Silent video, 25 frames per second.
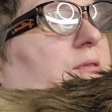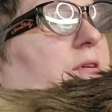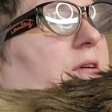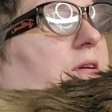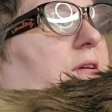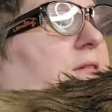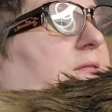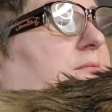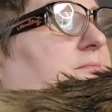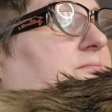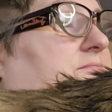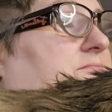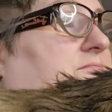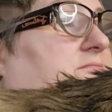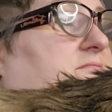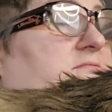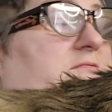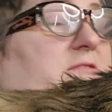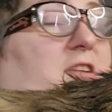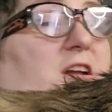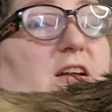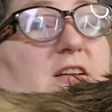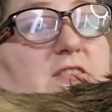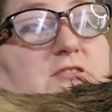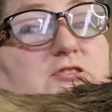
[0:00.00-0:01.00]
uh,
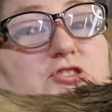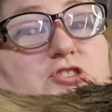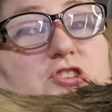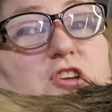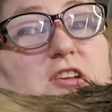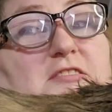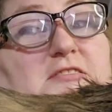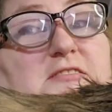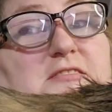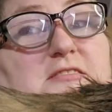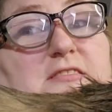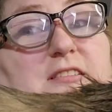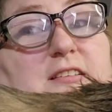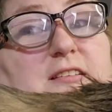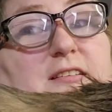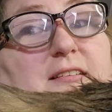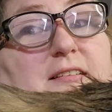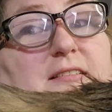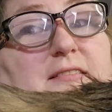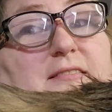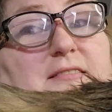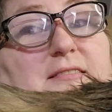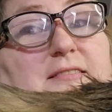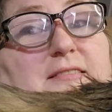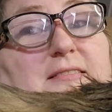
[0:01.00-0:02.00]
adjusted
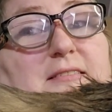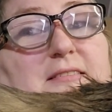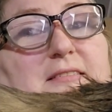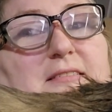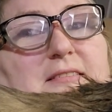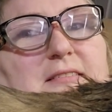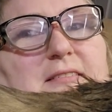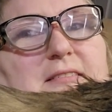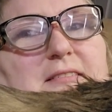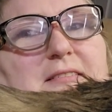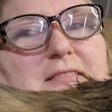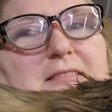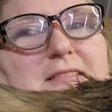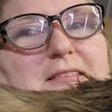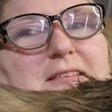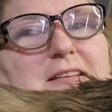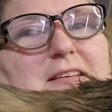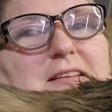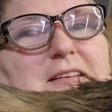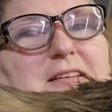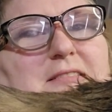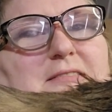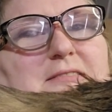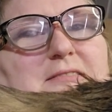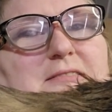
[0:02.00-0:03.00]
it.
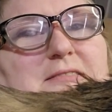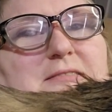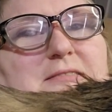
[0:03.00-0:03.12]
It